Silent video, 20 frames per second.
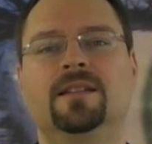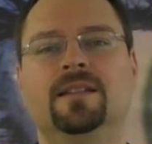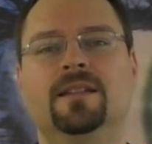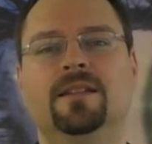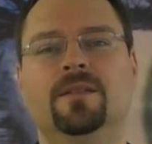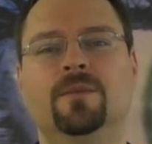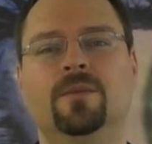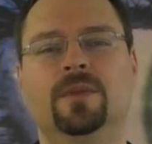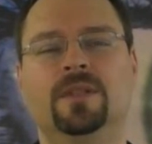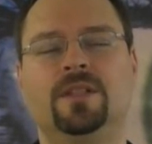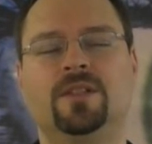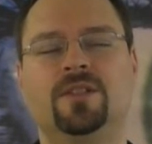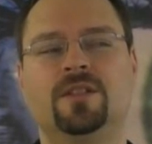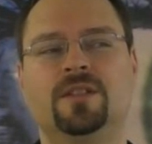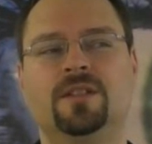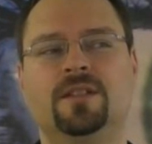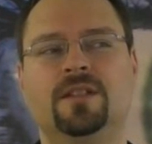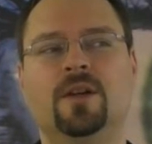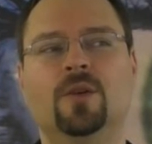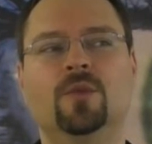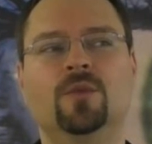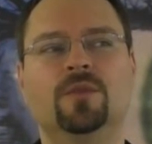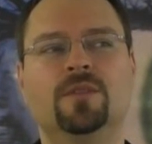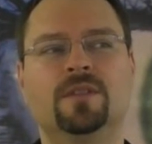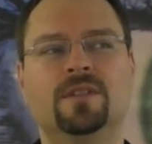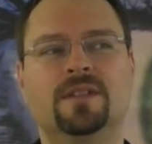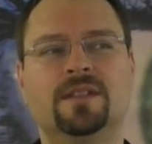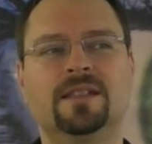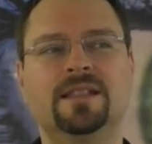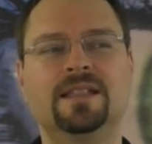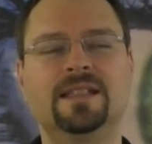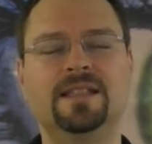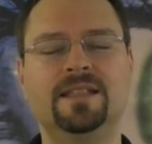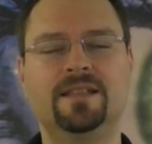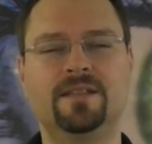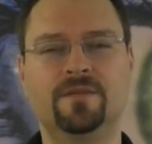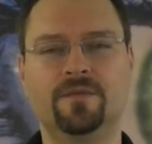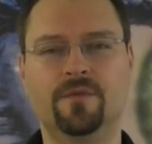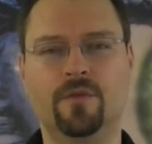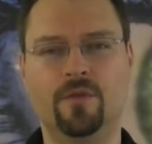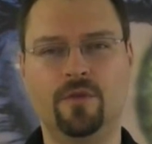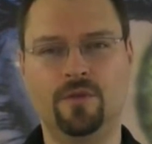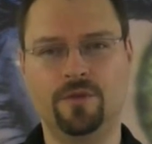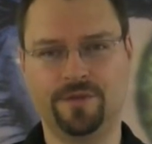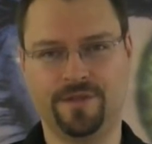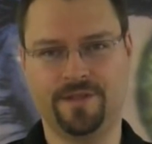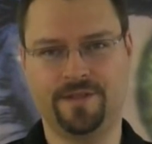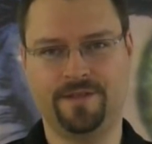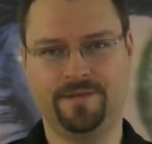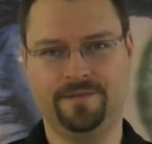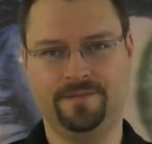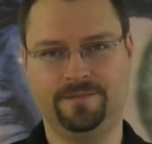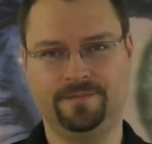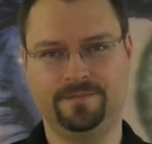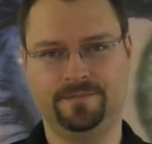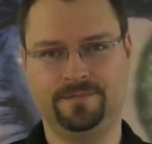which don't need words.